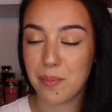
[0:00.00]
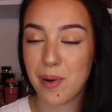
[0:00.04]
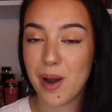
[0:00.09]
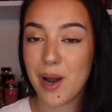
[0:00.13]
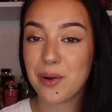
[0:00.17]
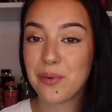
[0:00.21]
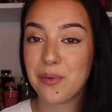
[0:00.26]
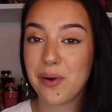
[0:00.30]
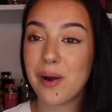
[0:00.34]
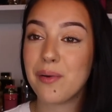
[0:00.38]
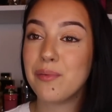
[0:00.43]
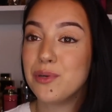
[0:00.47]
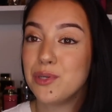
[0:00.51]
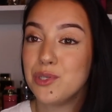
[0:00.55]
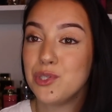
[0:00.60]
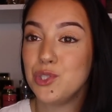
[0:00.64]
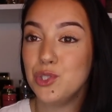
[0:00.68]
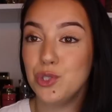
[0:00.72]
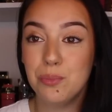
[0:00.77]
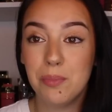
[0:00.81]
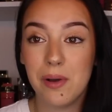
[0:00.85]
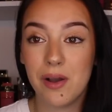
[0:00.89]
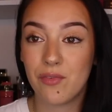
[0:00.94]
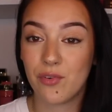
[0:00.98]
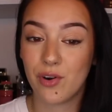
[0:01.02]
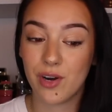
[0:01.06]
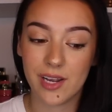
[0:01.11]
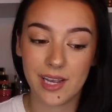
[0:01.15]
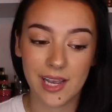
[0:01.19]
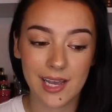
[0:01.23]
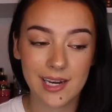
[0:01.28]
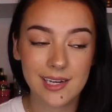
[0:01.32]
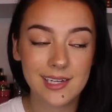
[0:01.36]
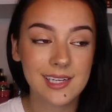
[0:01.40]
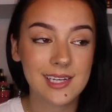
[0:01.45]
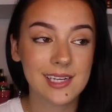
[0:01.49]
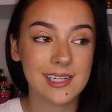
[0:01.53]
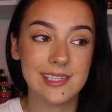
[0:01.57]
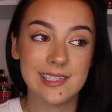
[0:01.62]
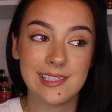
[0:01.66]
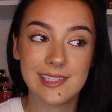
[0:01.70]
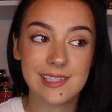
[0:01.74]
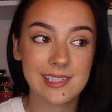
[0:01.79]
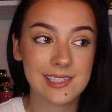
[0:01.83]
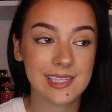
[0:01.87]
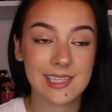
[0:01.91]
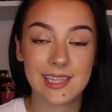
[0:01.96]
Baccarat Rouge dupe ever again
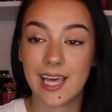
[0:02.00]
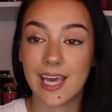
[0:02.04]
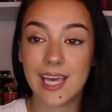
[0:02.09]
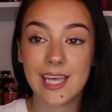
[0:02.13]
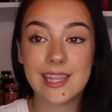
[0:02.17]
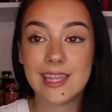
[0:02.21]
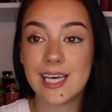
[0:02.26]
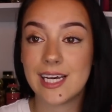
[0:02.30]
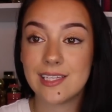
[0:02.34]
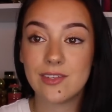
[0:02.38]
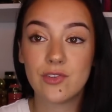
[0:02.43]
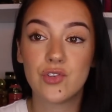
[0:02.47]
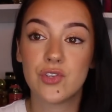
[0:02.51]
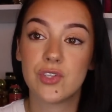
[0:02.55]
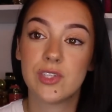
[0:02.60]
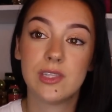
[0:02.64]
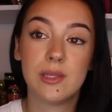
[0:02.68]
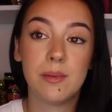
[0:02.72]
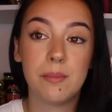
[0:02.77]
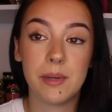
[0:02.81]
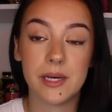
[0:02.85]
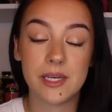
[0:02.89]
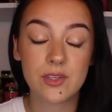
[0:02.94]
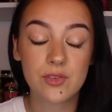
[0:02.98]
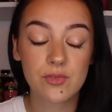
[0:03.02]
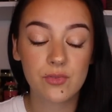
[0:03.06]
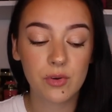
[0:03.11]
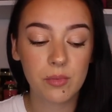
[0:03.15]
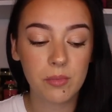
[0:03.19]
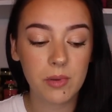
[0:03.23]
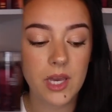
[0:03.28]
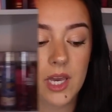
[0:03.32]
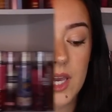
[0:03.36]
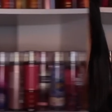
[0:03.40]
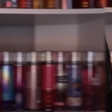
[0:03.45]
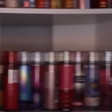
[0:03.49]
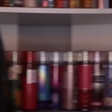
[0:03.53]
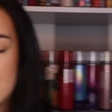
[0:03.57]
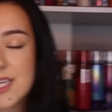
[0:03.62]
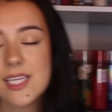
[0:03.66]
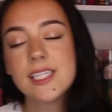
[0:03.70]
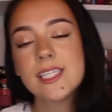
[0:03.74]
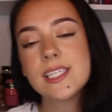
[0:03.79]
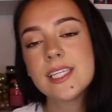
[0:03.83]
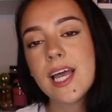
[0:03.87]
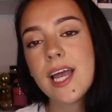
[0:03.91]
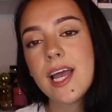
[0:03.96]
because like that's just the best for me. And
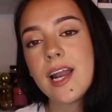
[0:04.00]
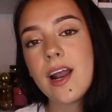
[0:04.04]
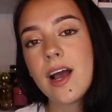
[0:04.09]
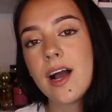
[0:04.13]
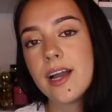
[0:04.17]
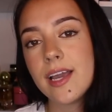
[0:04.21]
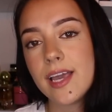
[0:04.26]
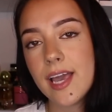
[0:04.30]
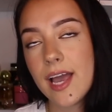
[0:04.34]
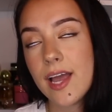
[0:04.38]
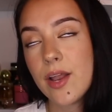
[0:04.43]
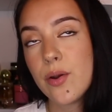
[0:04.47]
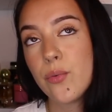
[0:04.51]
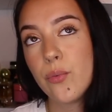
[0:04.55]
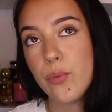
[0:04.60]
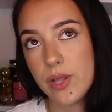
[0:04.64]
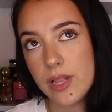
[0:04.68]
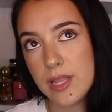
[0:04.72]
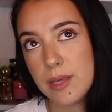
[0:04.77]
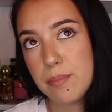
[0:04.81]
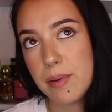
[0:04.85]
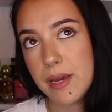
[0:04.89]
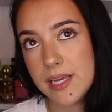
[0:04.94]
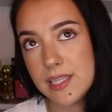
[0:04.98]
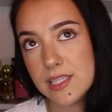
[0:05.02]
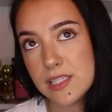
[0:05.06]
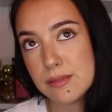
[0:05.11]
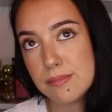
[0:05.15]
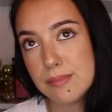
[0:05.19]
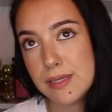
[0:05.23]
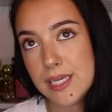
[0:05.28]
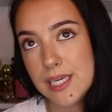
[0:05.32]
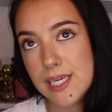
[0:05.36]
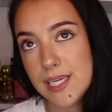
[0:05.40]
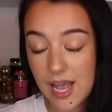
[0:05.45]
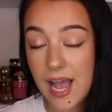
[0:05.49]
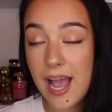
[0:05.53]
this scent again really pains me.